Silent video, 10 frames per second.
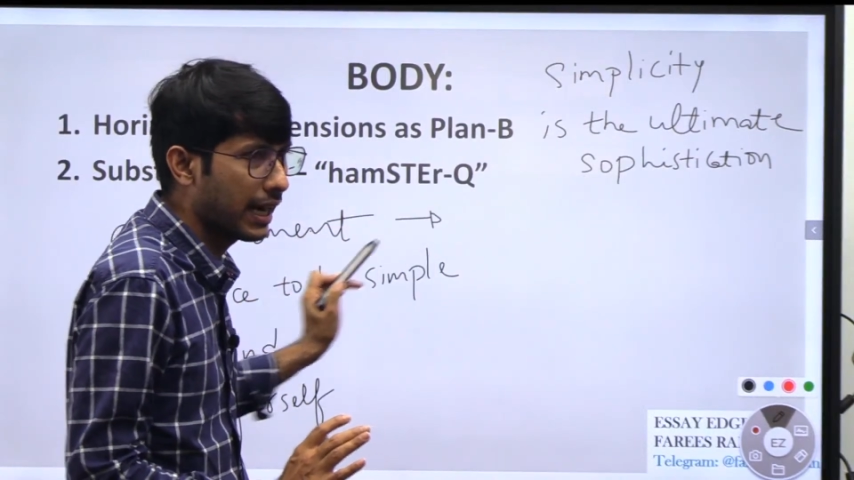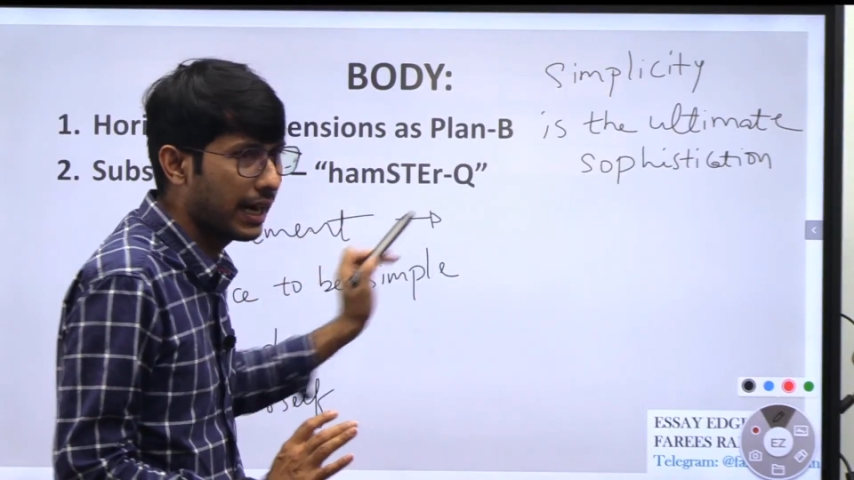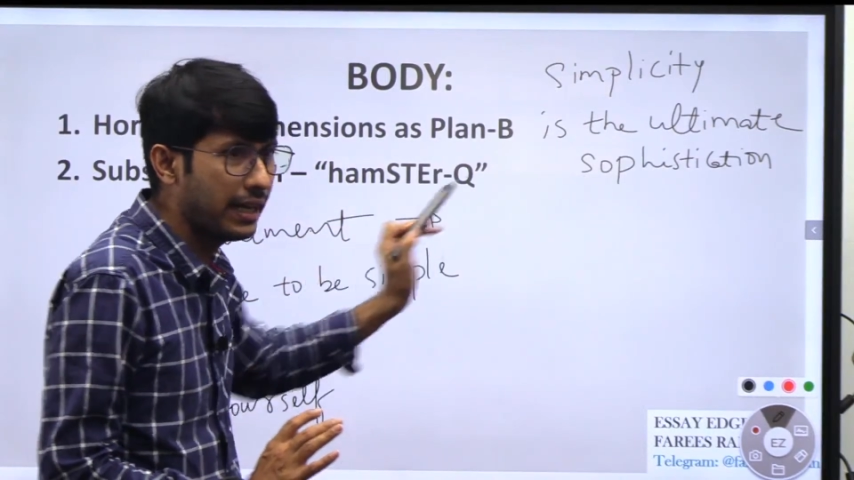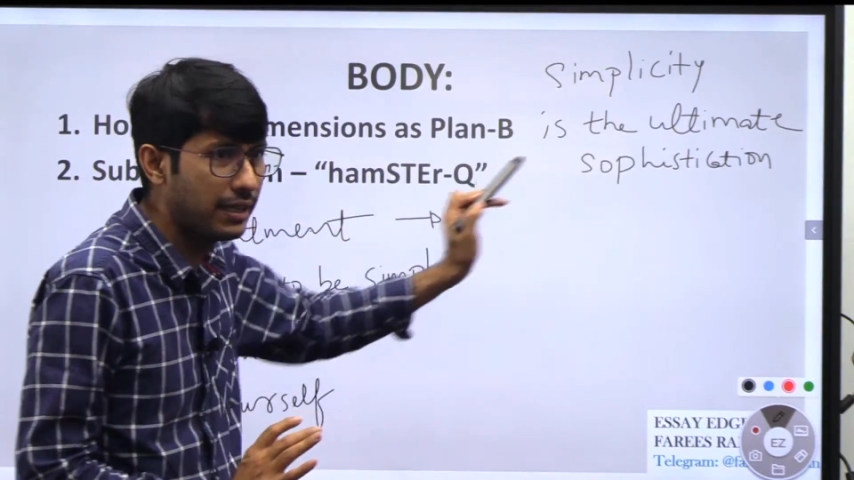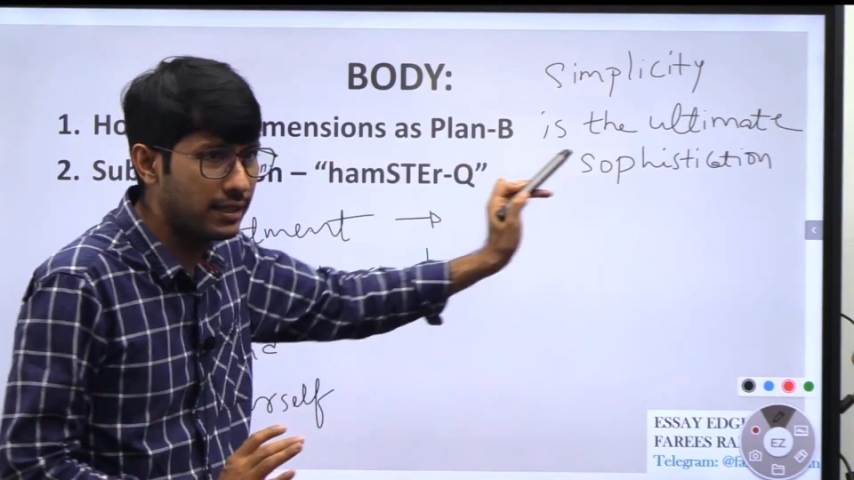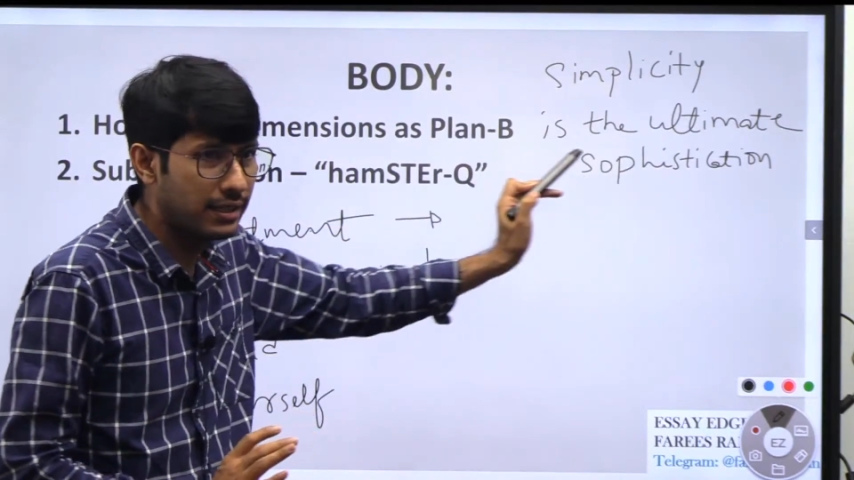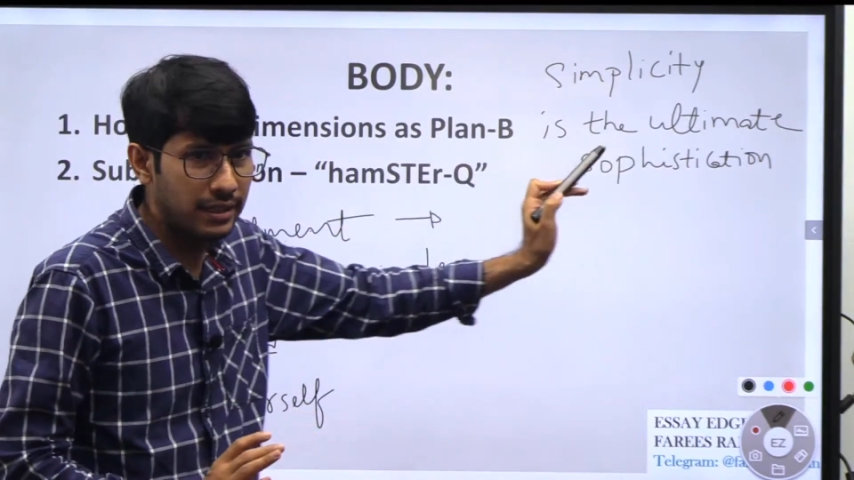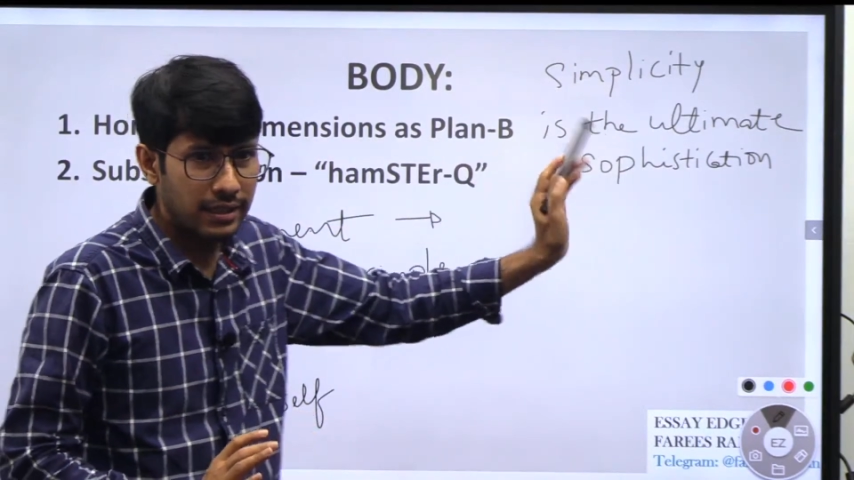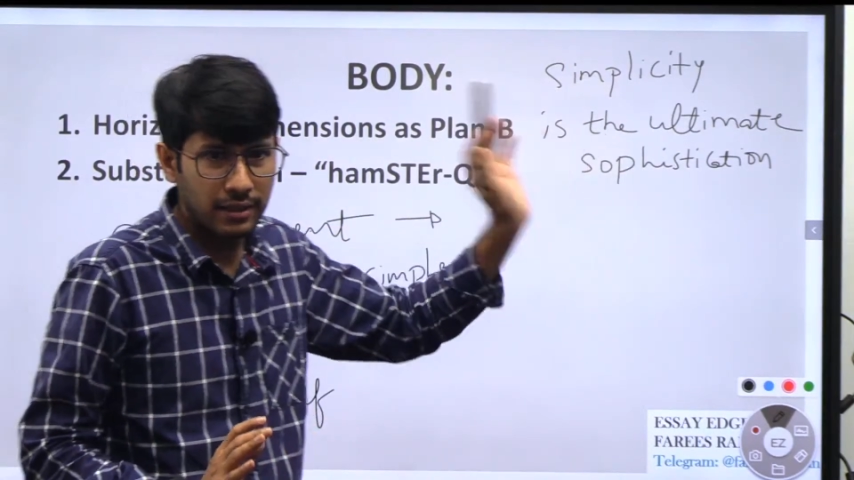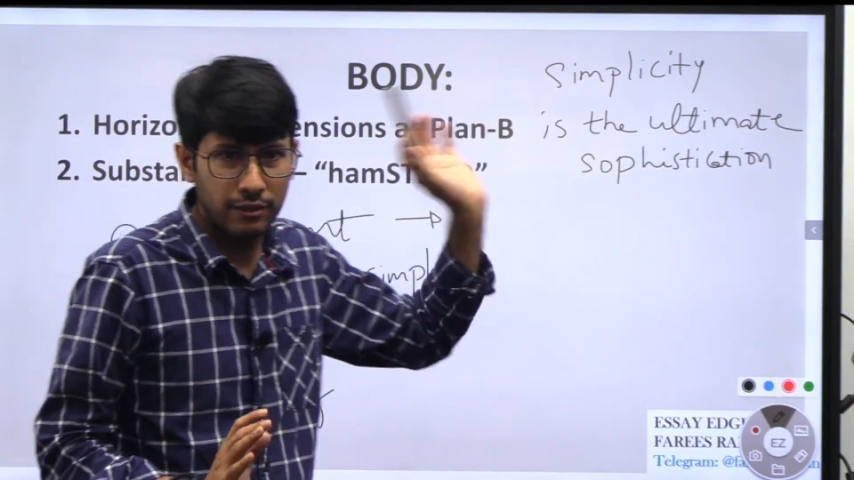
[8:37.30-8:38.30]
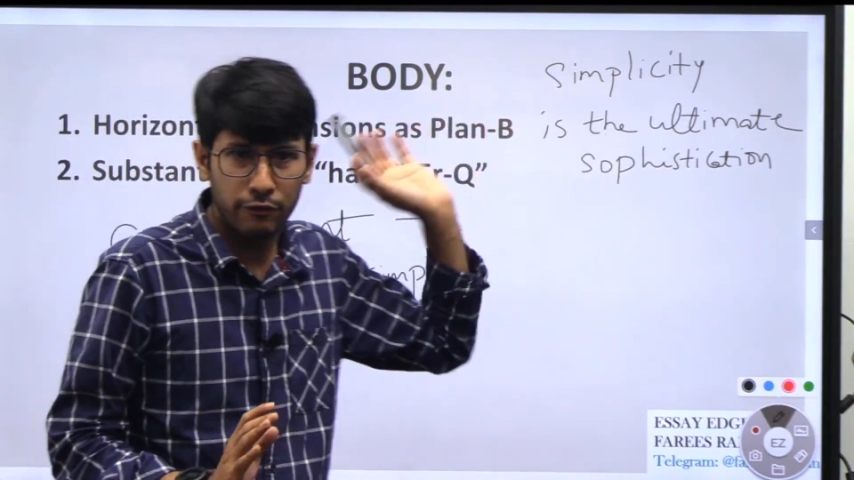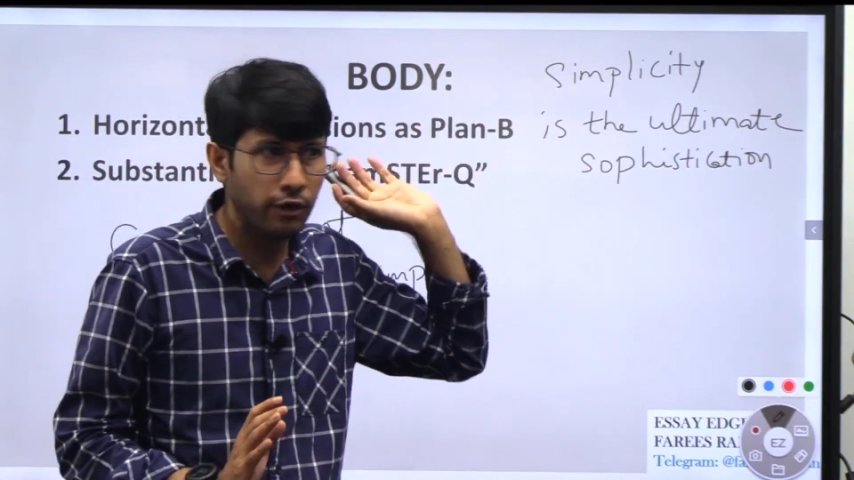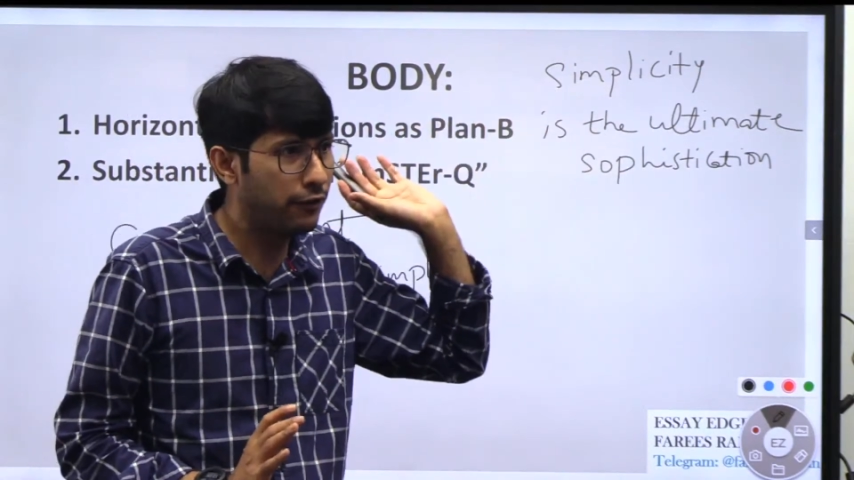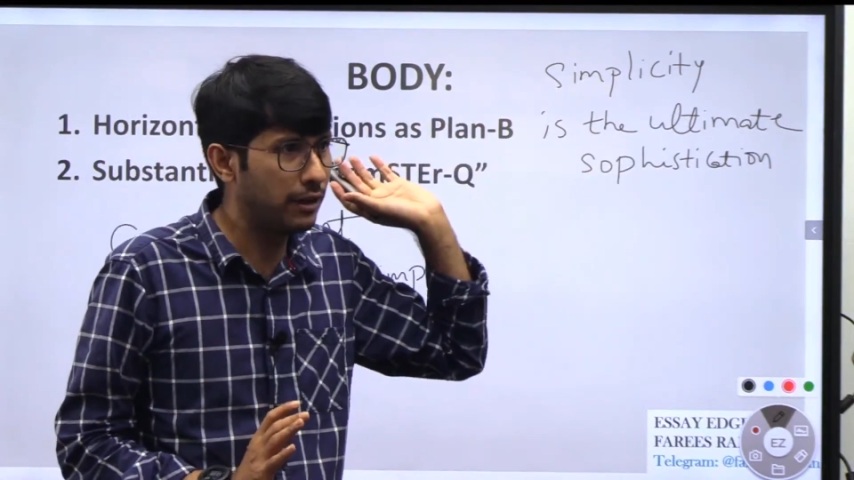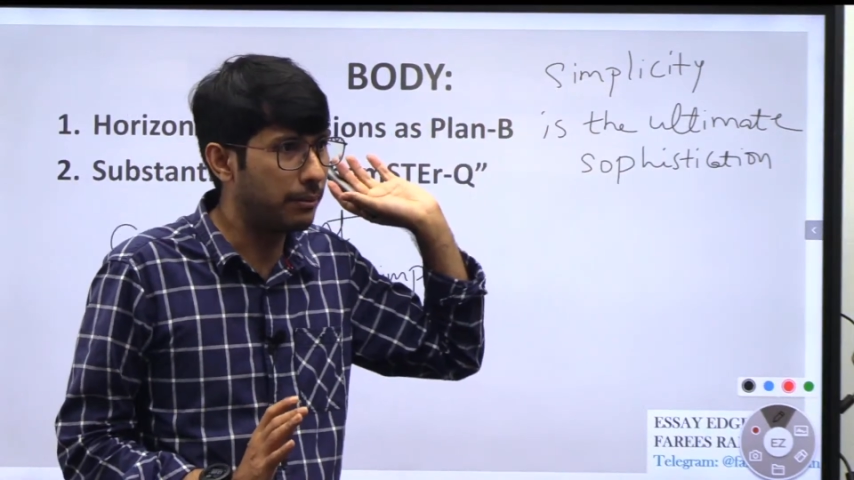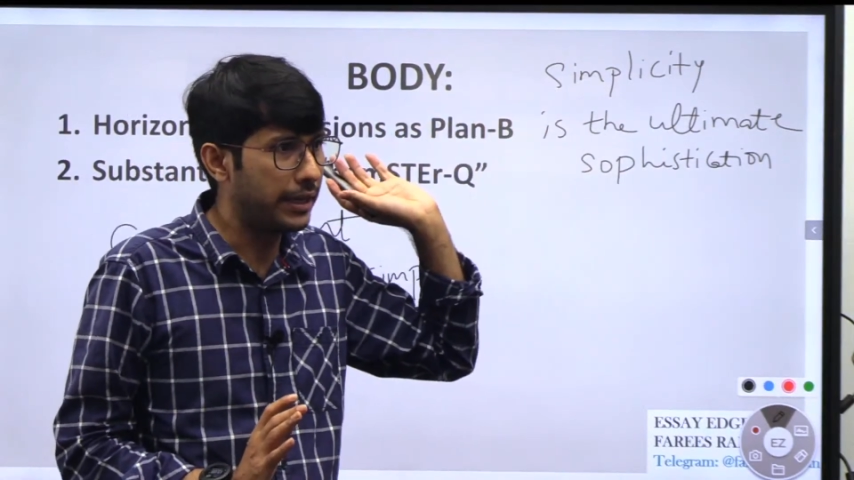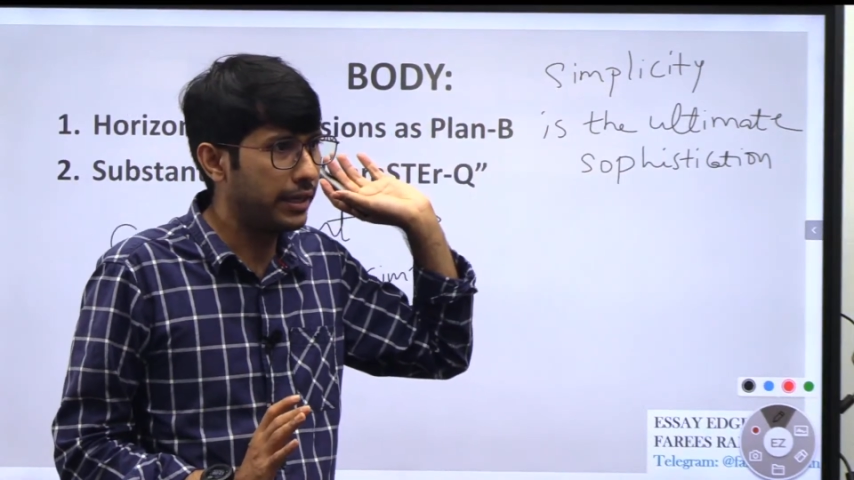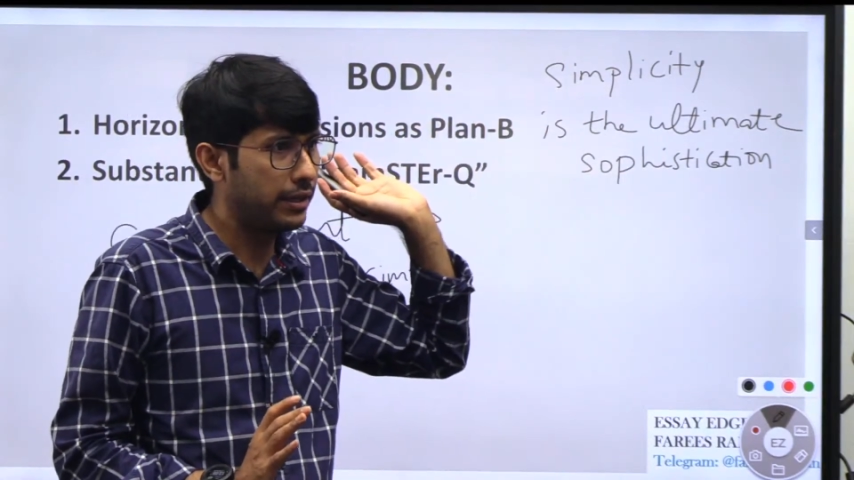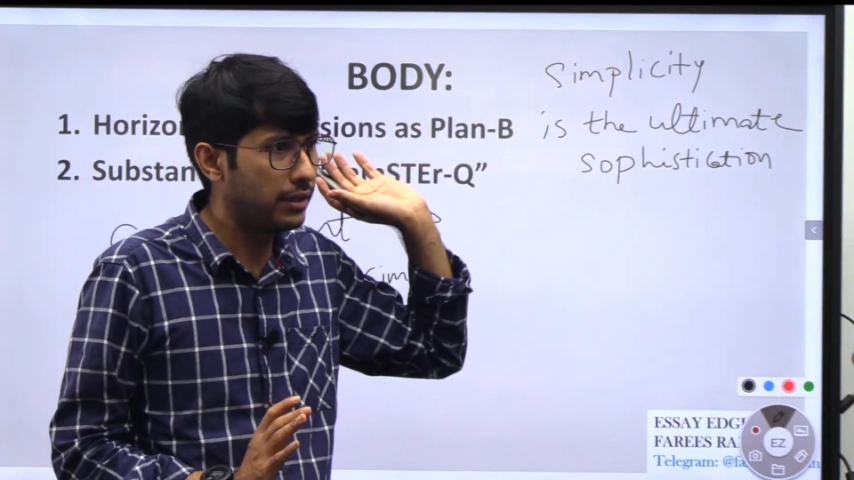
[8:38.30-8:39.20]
and fulfillment,